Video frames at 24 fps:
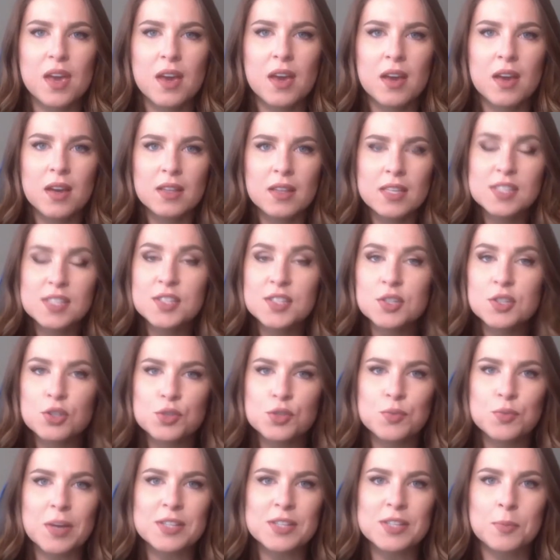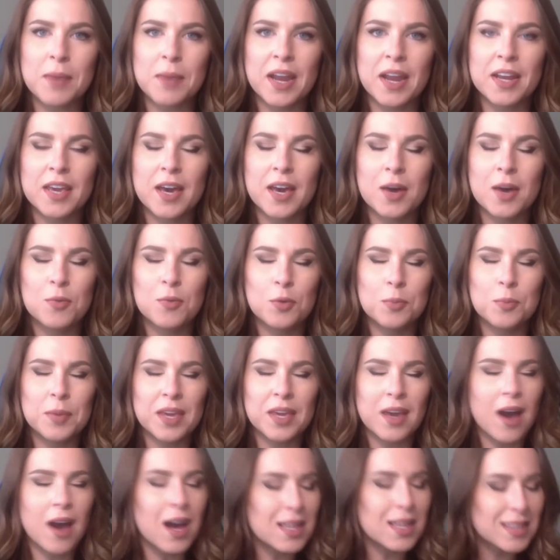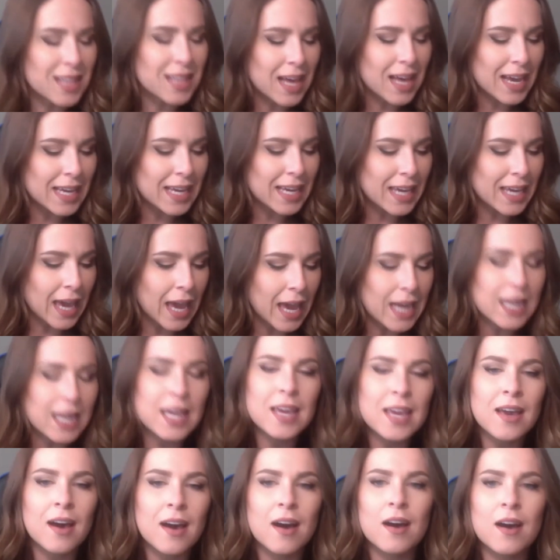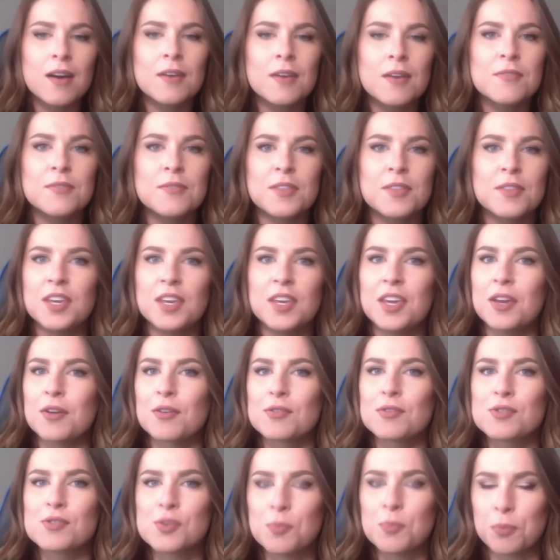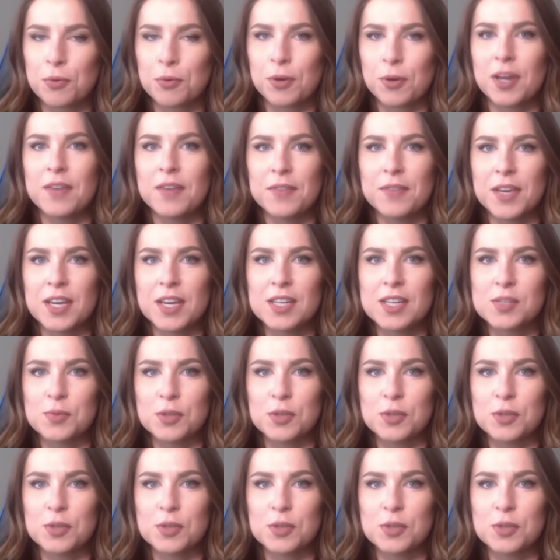This year's WrestleMania will be unlike any of the years previous.